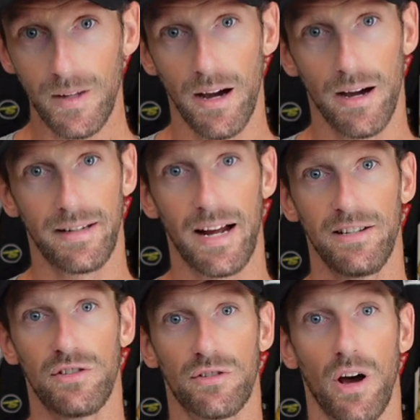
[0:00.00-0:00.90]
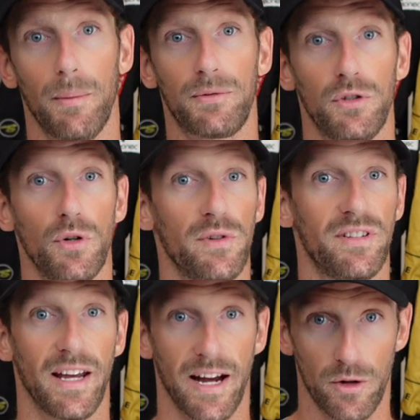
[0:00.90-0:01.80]
That is up to do with
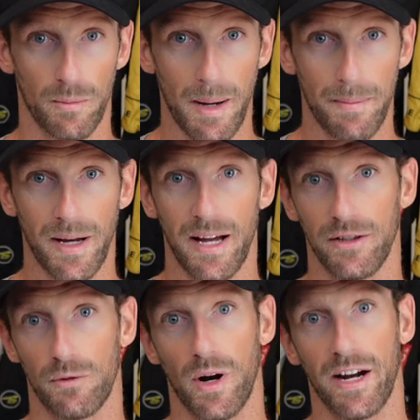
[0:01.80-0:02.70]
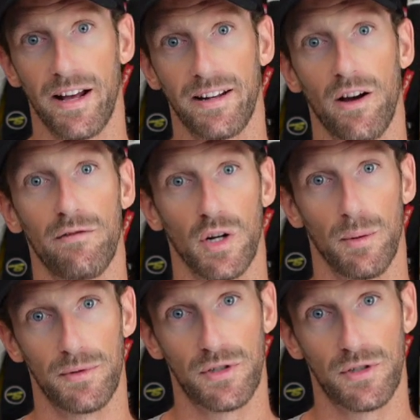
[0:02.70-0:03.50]
the aero map and the ride height envelope.